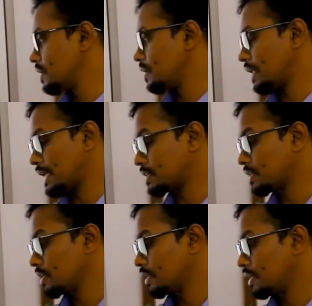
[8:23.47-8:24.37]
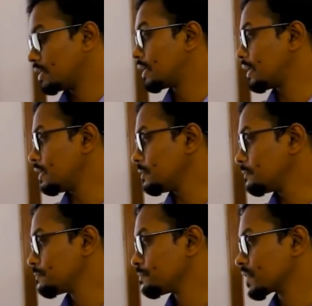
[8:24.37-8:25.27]
like ethene,
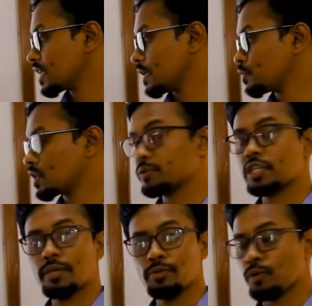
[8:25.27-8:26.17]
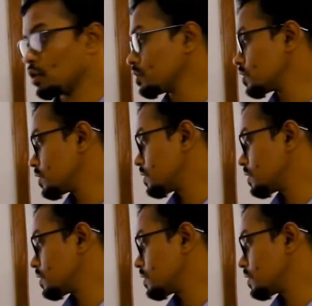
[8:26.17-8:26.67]
carbon-carbon double bond,